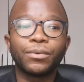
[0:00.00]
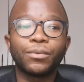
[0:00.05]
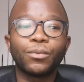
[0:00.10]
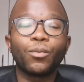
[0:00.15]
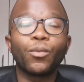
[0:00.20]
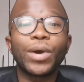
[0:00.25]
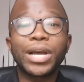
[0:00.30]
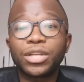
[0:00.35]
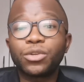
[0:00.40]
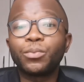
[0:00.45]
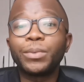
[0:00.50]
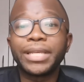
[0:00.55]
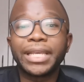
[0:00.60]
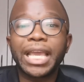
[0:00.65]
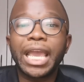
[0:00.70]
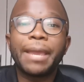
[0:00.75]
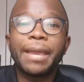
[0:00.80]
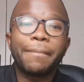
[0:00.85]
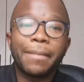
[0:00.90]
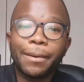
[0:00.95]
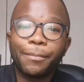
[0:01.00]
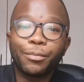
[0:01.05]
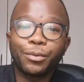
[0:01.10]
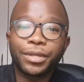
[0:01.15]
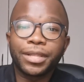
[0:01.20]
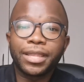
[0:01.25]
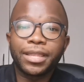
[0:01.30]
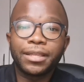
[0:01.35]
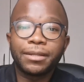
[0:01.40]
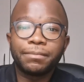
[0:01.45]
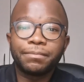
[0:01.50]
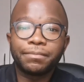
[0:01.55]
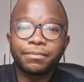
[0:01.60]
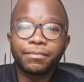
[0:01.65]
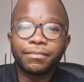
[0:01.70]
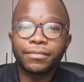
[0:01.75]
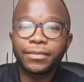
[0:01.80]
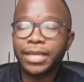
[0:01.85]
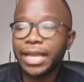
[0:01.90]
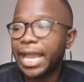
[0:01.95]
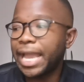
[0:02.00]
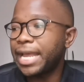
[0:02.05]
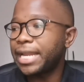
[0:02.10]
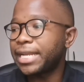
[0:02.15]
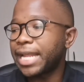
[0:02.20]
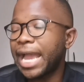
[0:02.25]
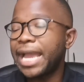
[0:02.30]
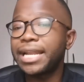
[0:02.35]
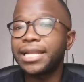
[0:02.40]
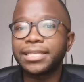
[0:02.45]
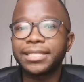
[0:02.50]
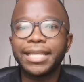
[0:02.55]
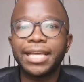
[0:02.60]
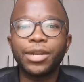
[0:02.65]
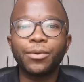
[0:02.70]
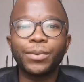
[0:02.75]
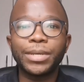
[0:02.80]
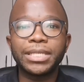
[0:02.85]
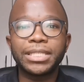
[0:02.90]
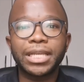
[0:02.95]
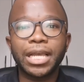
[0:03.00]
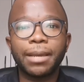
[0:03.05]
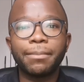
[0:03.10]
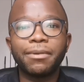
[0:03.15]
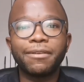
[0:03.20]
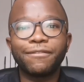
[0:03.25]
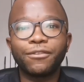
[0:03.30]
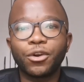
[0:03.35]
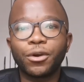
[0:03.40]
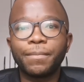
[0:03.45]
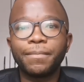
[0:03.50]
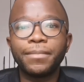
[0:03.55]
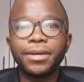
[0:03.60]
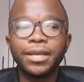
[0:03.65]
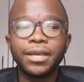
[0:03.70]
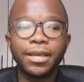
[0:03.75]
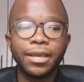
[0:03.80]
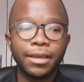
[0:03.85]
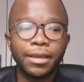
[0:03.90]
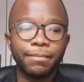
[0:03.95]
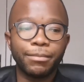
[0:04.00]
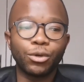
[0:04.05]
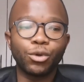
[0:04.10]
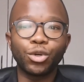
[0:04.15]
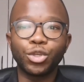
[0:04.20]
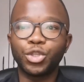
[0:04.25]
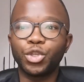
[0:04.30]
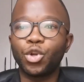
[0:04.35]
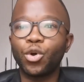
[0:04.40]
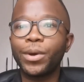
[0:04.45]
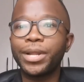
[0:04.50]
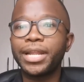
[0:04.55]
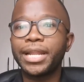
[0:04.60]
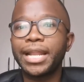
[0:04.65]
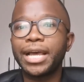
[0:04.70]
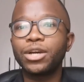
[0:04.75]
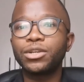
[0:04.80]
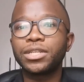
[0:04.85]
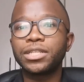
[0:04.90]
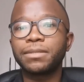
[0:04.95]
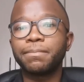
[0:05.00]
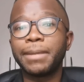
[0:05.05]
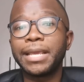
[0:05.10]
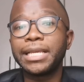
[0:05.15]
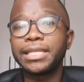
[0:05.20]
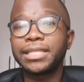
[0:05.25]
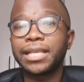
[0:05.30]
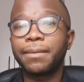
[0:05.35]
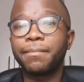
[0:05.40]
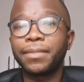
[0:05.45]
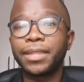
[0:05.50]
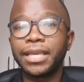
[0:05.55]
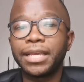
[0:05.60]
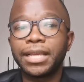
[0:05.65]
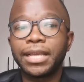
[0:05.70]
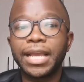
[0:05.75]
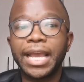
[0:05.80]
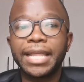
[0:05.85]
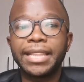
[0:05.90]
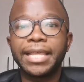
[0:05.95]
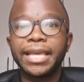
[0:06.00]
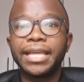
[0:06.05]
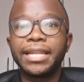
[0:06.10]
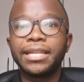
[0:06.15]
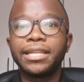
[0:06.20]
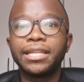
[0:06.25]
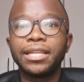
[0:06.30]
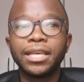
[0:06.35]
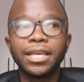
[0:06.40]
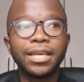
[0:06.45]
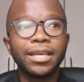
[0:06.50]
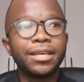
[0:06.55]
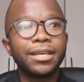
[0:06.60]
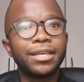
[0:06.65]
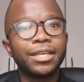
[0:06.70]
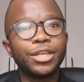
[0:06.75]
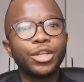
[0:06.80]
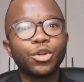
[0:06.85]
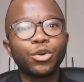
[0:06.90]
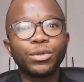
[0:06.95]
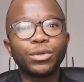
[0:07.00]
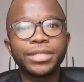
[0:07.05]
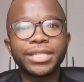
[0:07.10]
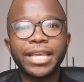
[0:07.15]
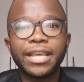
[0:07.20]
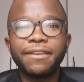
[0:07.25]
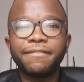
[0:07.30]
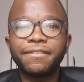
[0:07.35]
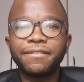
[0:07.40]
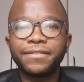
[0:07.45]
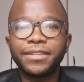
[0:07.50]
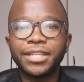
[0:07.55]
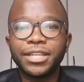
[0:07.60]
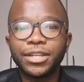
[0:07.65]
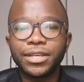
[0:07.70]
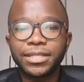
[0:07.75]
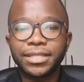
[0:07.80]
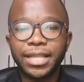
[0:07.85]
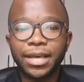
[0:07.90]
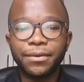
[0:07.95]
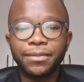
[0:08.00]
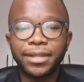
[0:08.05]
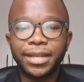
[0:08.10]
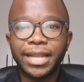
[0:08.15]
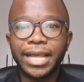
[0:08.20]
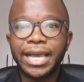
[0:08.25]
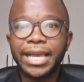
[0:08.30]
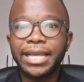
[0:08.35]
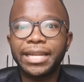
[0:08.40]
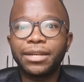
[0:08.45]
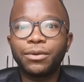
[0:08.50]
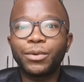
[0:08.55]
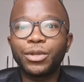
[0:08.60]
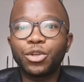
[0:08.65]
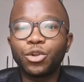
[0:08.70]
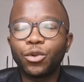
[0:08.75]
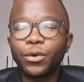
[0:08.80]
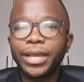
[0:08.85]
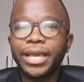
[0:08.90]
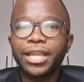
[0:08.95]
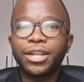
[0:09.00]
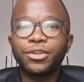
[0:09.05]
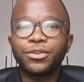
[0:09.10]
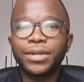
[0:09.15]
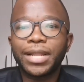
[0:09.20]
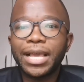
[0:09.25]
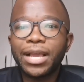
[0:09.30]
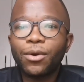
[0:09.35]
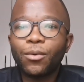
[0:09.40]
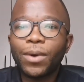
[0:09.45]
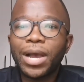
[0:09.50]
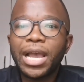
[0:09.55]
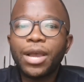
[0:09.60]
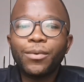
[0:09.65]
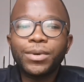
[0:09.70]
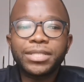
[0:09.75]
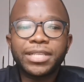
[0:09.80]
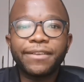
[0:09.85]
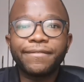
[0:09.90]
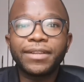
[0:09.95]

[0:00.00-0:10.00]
what we came up with. And I understand where he's coming from, because you don't want to now just make something and then, you know, 10-15 years down the line, when you look at it, you're like, why was I